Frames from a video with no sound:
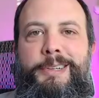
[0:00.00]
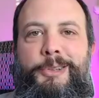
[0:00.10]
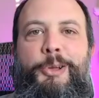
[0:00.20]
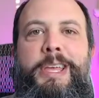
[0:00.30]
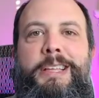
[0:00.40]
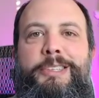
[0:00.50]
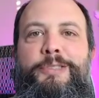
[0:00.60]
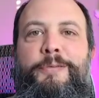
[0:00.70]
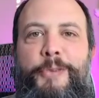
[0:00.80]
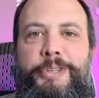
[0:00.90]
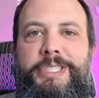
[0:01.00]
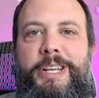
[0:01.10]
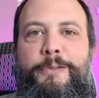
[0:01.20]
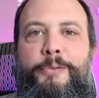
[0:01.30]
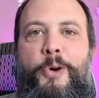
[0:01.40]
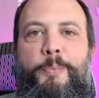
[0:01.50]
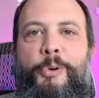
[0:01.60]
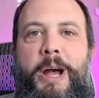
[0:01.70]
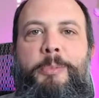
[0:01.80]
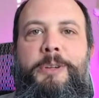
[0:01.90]
Looking at this first set of 4
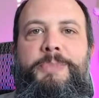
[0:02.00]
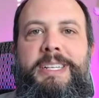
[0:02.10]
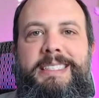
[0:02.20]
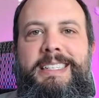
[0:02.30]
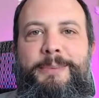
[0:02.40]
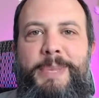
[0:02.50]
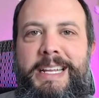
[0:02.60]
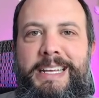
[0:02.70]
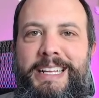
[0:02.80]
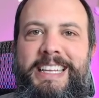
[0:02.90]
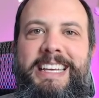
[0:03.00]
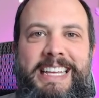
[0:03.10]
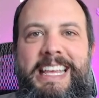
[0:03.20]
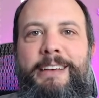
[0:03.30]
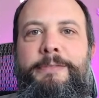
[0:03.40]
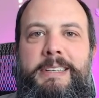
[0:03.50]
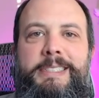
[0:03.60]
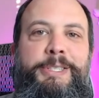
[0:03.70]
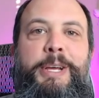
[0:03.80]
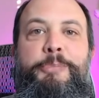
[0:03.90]
problems, I see immediately a gift.
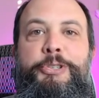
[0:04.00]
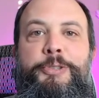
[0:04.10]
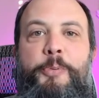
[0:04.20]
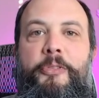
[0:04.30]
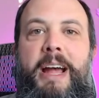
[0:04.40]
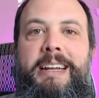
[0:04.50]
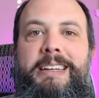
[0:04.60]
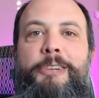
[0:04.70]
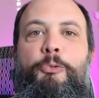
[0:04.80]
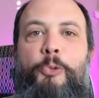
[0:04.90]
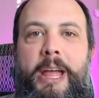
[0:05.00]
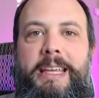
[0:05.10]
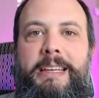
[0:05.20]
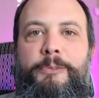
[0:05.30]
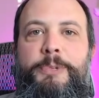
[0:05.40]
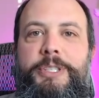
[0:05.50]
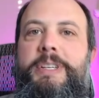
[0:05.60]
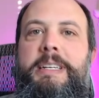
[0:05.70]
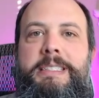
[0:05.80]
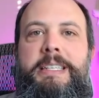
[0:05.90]
The temperature is provided in Rankine, which is
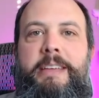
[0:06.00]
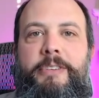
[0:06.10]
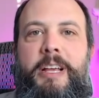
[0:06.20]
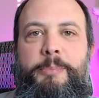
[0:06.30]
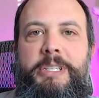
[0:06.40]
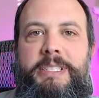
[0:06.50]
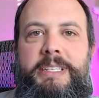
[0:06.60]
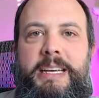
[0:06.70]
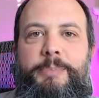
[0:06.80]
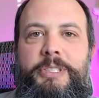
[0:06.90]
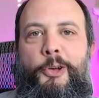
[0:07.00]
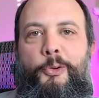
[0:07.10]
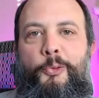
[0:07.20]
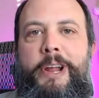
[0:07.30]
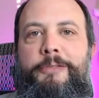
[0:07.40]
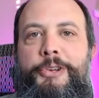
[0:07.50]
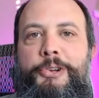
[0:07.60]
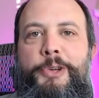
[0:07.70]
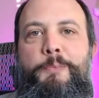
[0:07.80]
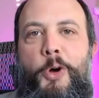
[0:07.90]
going to save a couple of steps. Whenever you're
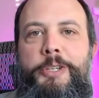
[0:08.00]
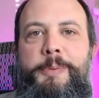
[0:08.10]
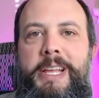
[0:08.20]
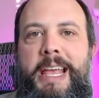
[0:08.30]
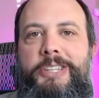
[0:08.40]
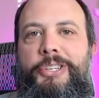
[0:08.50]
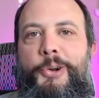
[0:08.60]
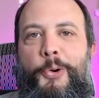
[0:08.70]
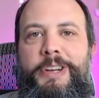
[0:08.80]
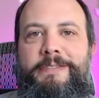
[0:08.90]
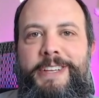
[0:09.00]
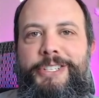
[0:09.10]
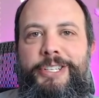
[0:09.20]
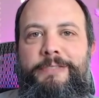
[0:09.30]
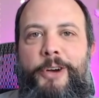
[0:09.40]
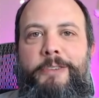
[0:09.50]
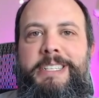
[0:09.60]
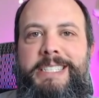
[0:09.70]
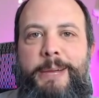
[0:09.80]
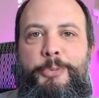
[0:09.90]
doing multiplication or division
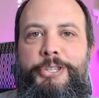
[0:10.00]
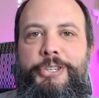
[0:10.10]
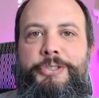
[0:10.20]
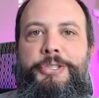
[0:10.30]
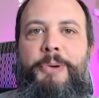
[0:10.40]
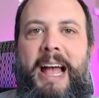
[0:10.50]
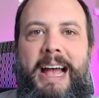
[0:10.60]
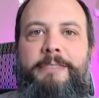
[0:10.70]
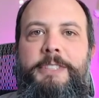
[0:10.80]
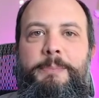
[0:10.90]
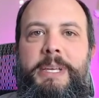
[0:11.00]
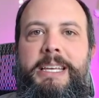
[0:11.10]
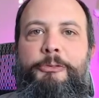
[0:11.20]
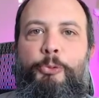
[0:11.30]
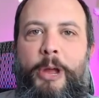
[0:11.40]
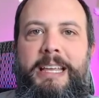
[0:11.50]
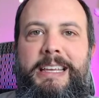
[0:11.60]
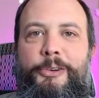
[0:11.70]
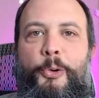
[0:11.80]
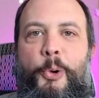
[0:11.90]
involving temperatures, you have to be in
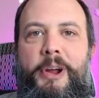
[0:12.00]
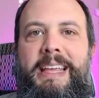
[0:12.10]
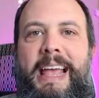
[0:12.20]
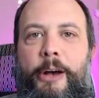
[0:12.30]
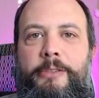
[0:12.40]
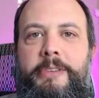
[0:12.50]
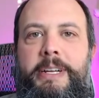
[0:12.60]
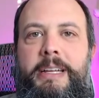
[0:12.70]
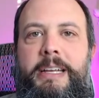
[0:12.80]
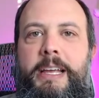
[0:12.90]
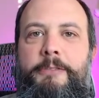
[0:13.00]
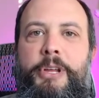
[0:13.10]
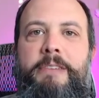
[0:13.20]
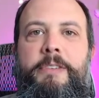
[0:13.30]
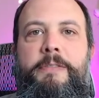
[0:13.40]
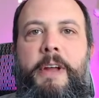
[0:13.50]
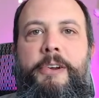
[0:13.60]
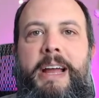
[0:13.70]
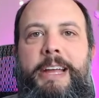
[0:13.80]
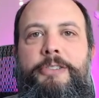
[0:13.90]
Rankine or Kelvin. If you're given
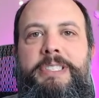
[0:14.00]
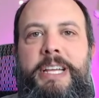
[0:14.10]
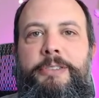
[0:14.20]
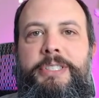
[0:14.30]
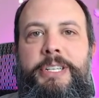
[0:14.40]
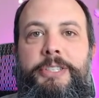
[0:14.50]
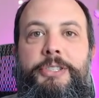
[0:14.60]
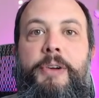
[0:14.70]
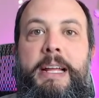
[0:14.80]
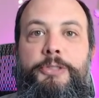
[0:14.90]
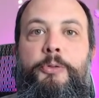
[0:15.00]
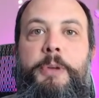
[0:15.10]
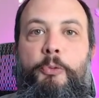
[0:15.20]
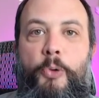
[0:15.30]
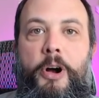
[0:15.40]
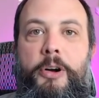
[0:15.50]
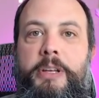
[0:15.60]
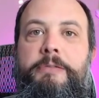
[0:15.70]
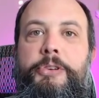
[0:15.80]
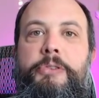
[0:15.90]
Fahrenheit or Celsius, your answer will be wrong
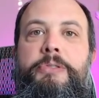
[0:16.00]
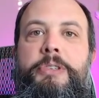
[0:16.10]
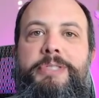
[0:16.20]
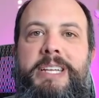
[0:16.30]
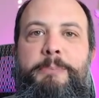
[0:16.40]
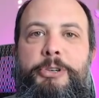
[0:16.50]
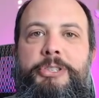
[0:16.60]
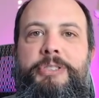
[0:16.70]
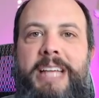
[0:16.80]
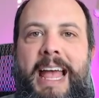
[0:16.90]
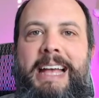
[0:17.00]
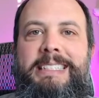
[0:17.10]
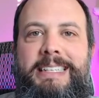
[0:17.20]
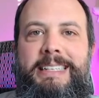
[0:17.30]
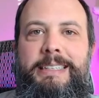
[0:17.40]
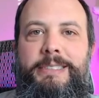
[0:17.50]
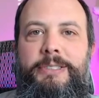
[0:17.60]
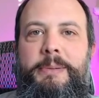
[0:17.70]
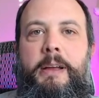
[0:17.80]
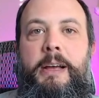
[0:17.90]
if you use those temperatures as
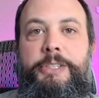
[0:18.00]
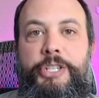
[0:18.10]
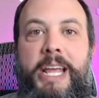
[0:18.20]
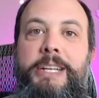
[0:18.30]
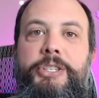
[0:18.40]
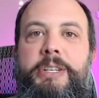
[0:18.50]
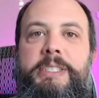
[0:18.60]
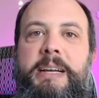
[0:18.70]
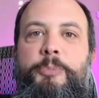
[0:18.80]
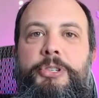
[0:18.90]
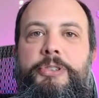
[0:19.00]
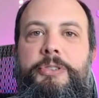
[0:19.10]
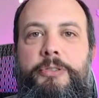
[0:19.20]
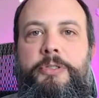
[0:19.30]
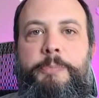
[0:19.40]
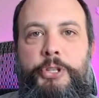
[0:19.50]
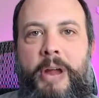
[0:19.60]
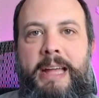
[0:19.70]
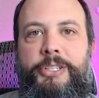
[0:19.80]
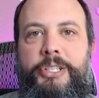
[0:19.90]
is. A change in temperature, so
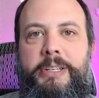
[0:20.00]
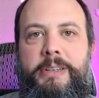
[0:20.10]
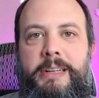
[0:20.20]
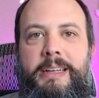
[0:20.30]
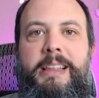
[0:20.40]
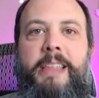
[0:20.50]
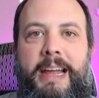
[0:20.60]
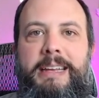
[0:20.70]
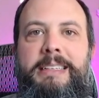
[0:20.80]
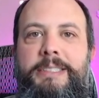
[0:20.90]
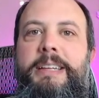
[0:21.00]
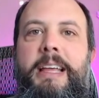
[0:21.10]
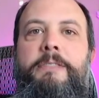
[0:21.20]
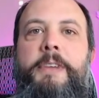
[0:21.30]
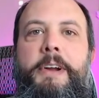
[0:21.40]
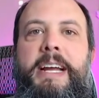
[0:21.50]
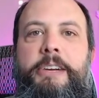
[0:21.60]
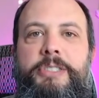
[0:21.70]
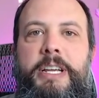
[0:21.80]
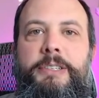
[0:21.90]
subtraction, that can stay in Fahrenheit
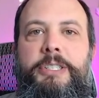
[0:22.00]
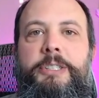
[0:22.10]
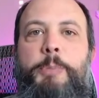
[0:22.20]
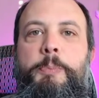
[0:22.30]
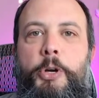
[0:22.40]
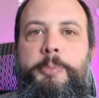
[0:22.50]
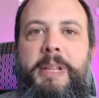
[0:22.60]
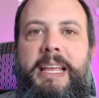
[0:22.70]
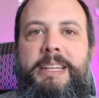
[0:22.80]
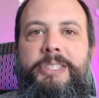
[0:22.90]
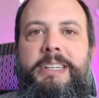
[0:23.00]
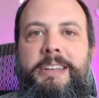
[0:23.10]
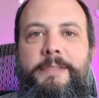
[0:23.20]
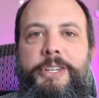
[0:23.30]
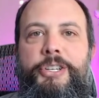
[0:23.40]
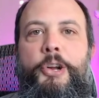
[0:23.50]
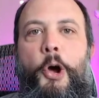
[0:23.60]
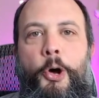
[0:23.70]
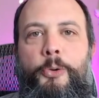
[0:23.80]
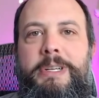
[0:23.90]
or Celsius, but multiplication and division
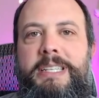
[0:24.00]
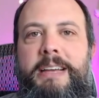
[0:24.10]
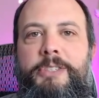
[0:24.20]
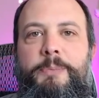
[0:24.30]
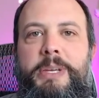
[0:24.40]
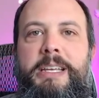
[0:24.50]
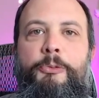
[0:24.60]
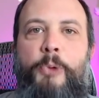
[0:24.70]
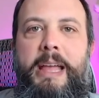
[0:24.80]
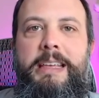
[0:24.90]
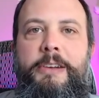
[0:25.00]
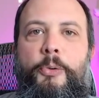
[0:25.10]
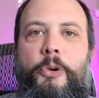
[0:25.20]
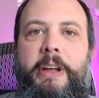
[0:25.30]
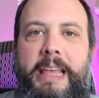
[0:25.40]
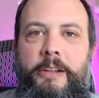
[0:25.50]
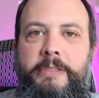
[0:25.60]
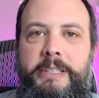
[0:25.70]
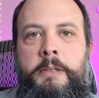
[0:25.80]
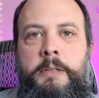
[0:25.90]
always have to be in Rankine or Kelvin.